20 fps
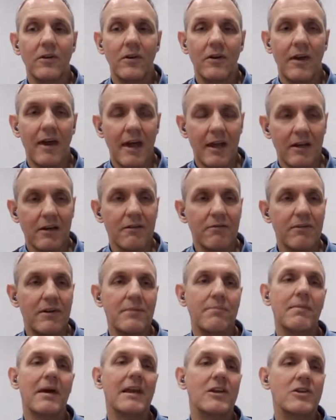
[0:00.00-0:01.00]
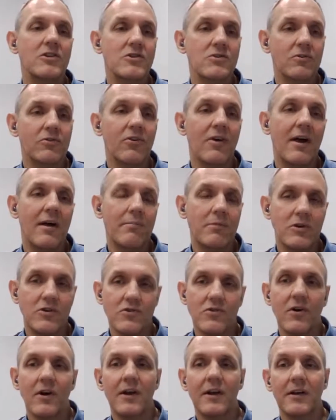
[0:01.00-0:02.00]
actively manage your time and
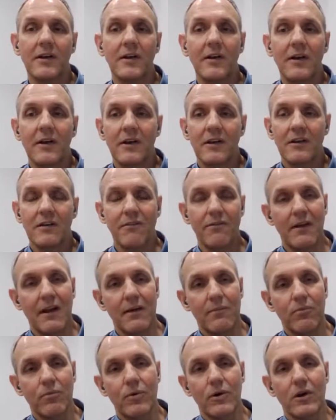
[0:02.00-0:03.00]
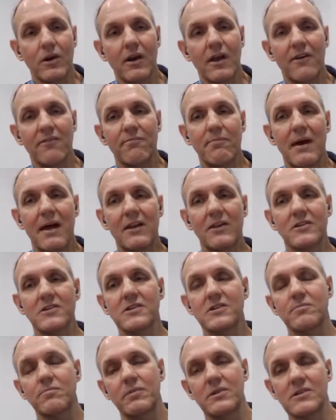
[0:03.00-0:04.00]
try and develop work-life balance,
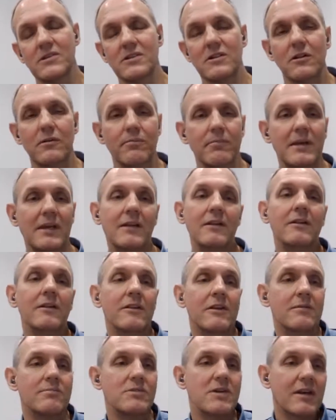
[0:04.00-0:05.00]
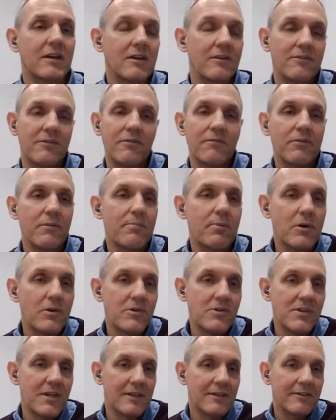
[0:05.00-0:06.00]
but still meet the objectives of the
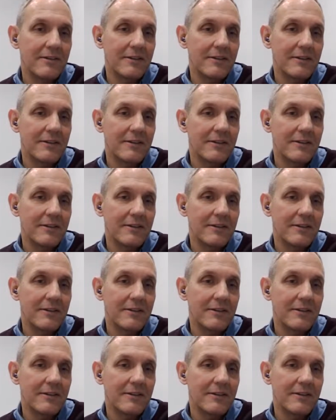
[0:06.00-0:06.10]
project.